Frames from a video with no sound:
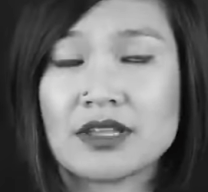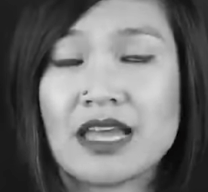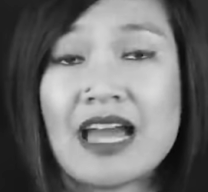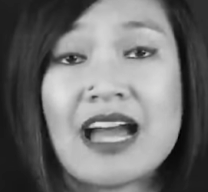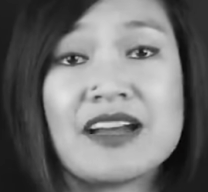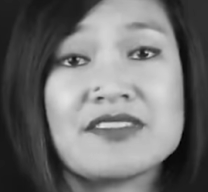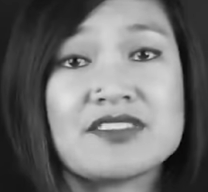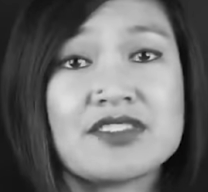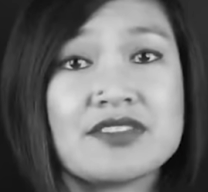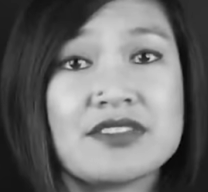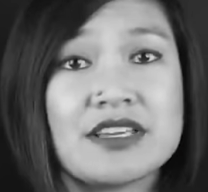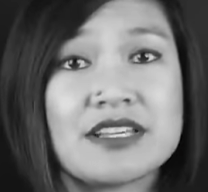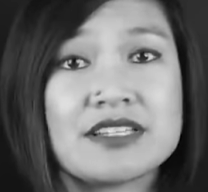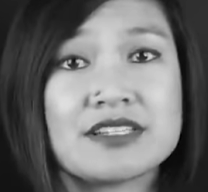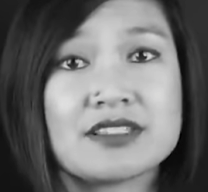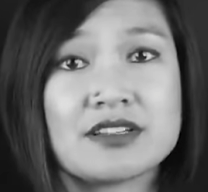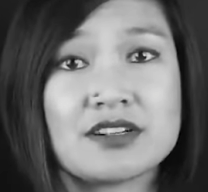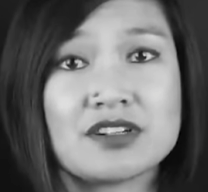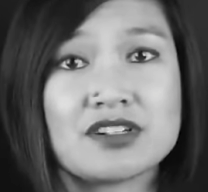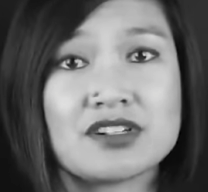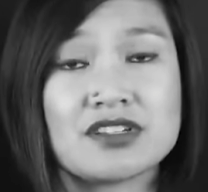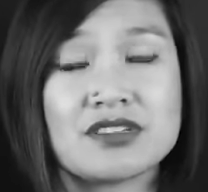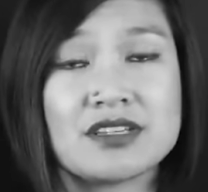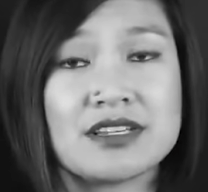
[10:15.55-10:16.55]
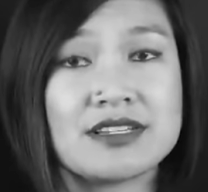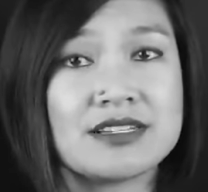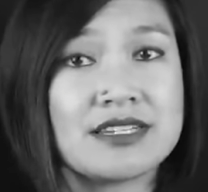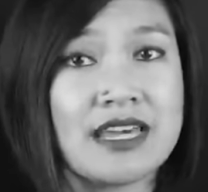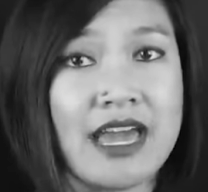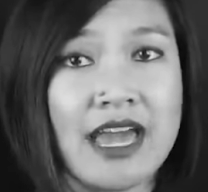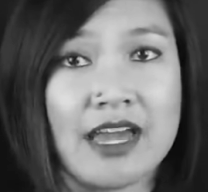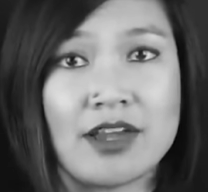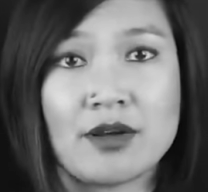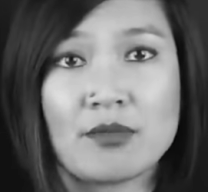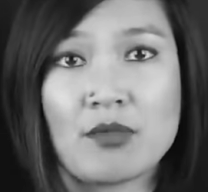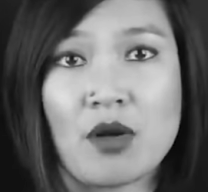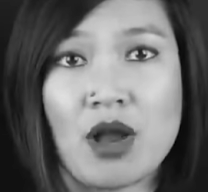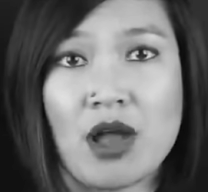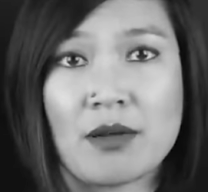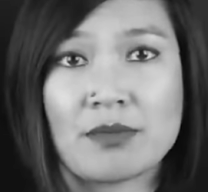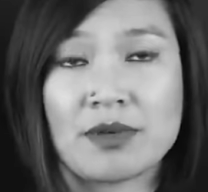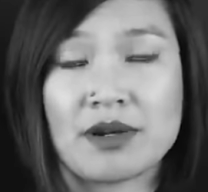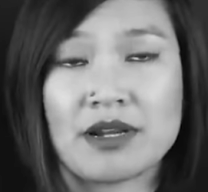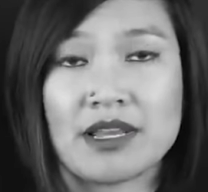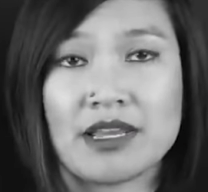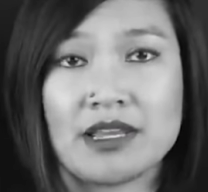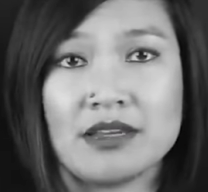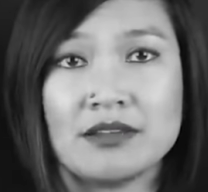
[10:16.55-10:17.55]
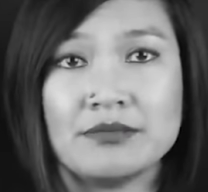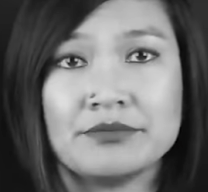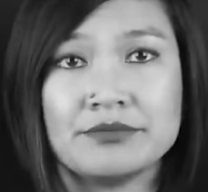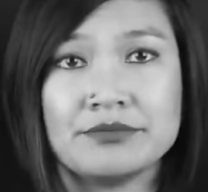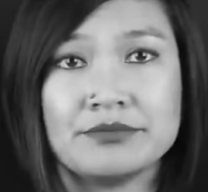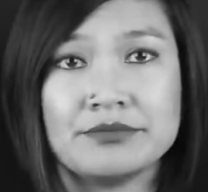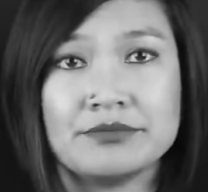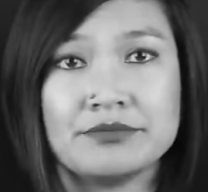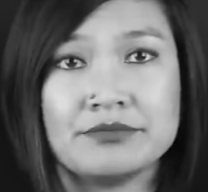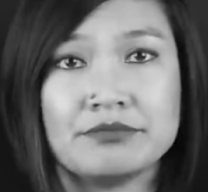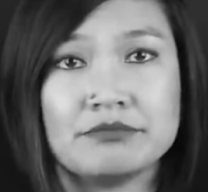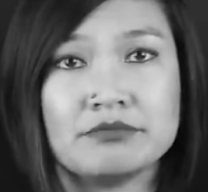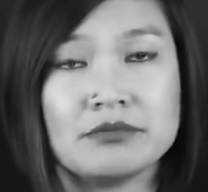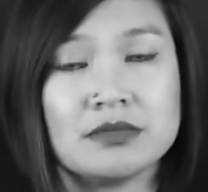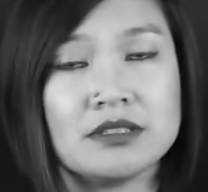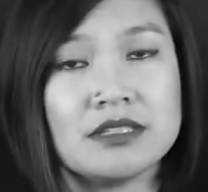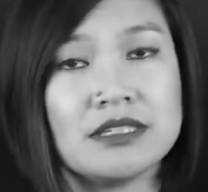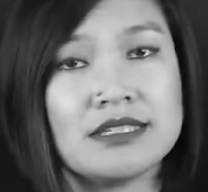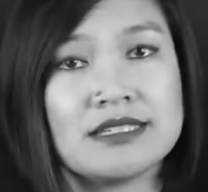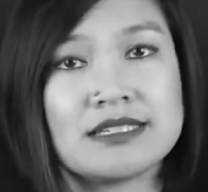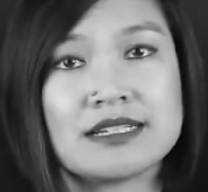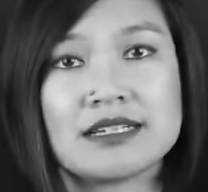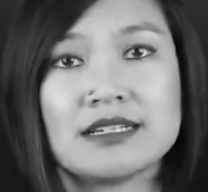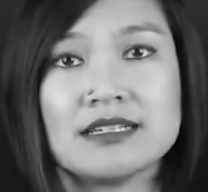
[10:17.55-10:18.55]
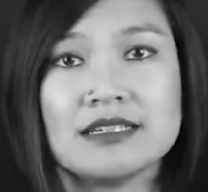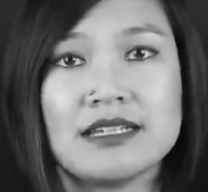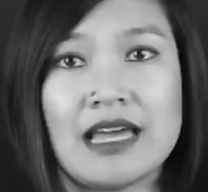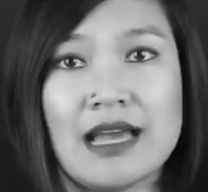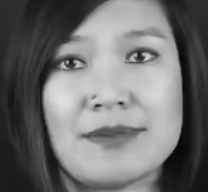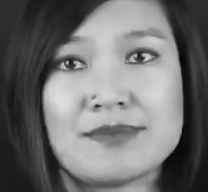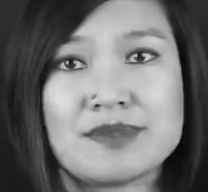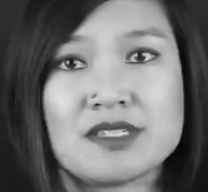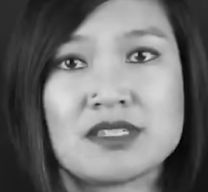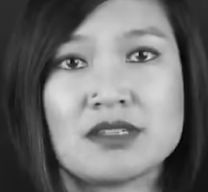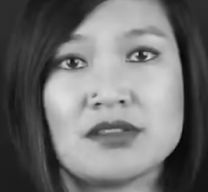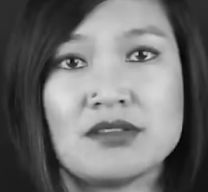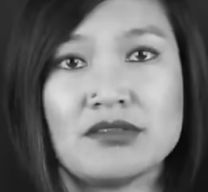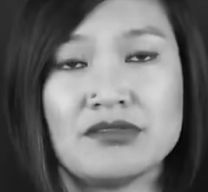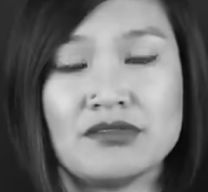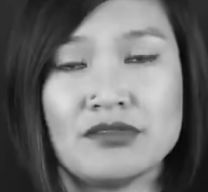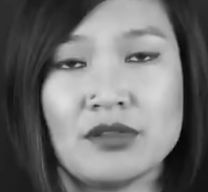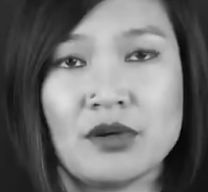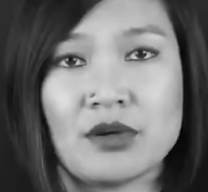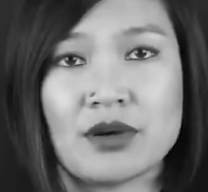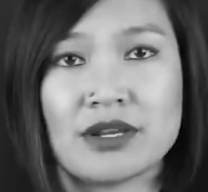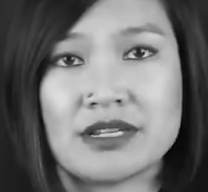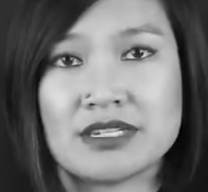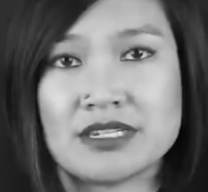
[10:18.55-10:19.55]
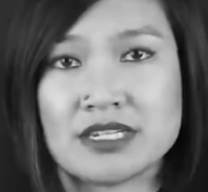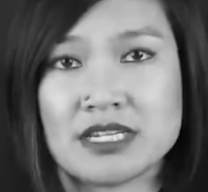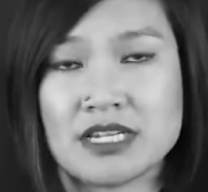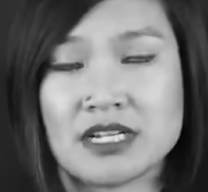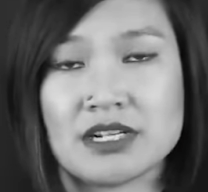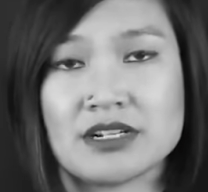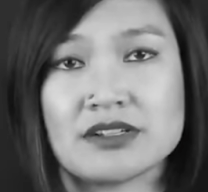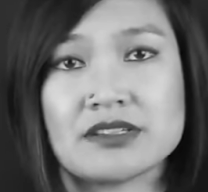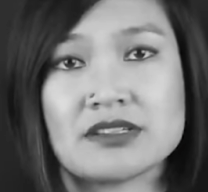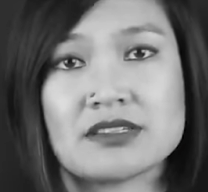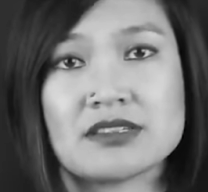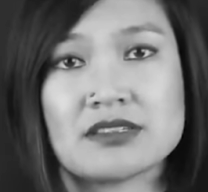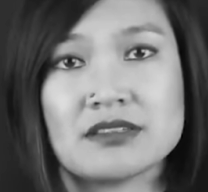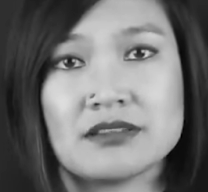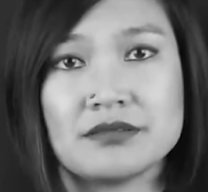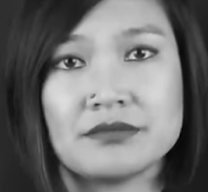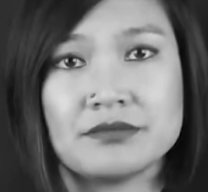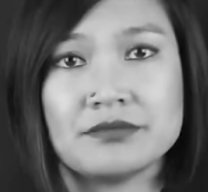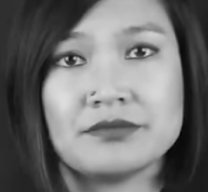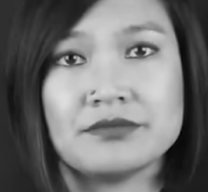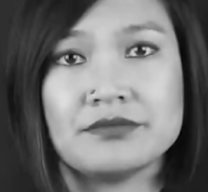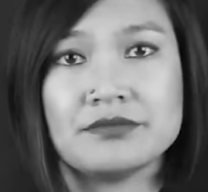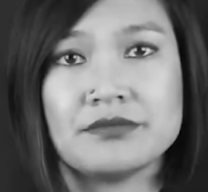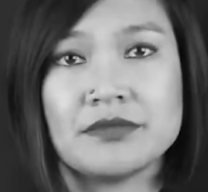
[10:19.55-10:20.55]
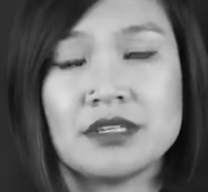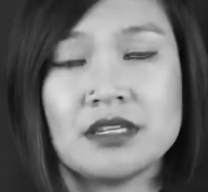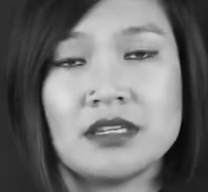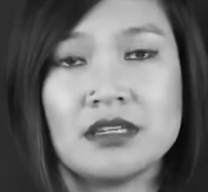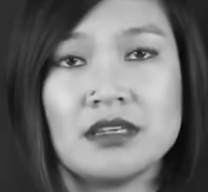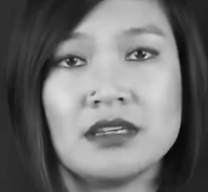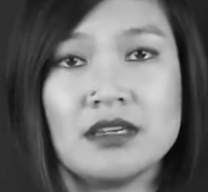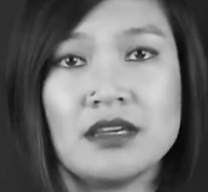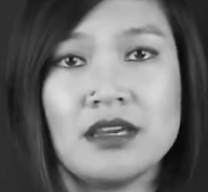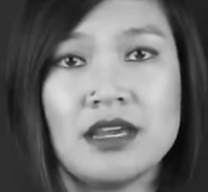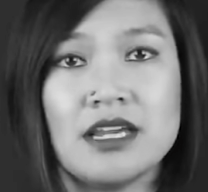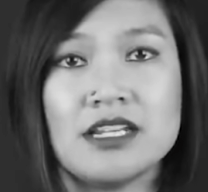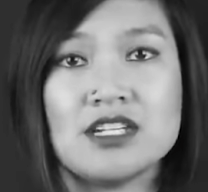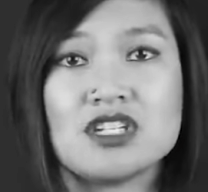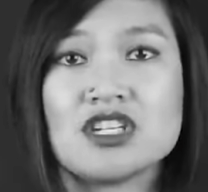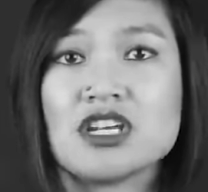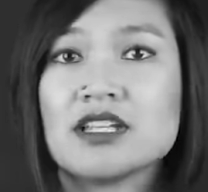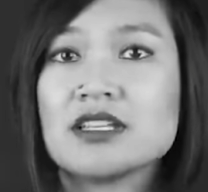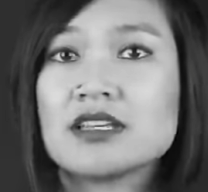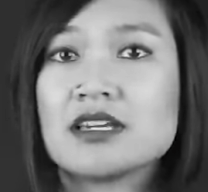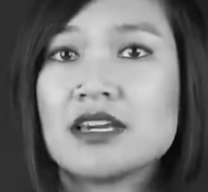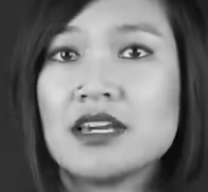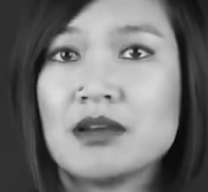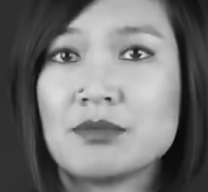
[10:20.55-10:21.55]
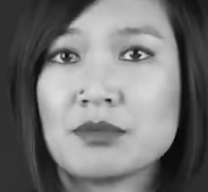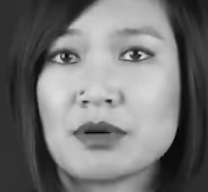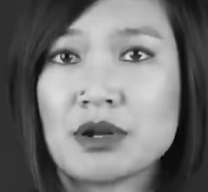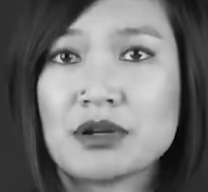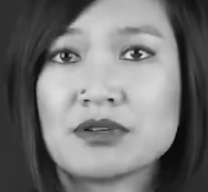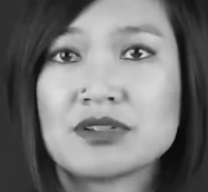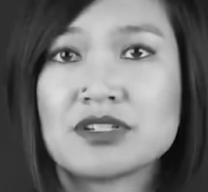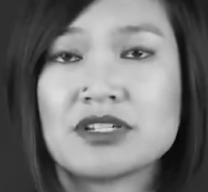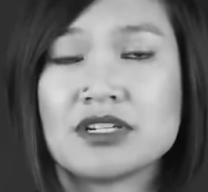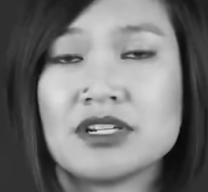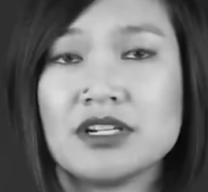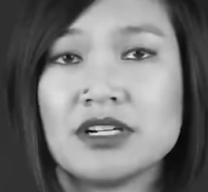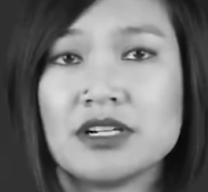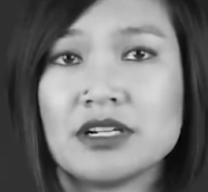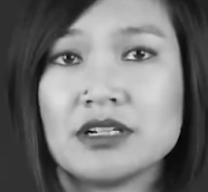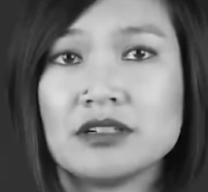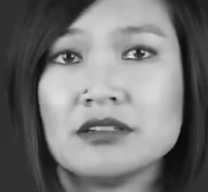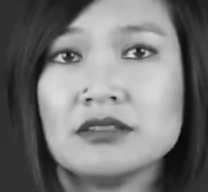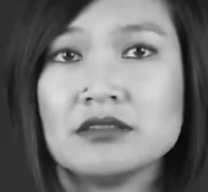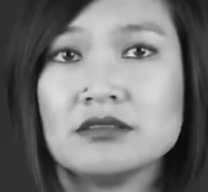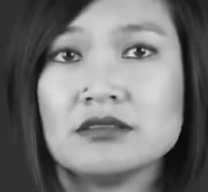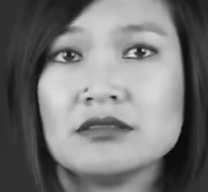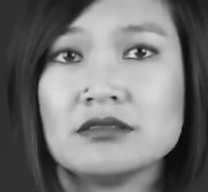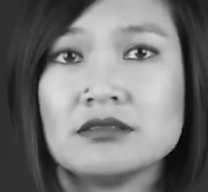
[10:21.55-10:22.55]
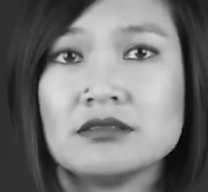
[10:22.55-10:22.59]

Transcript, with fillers: After they searched the entire property, Melinda collapsed to the floor in tears. Angelica approached her.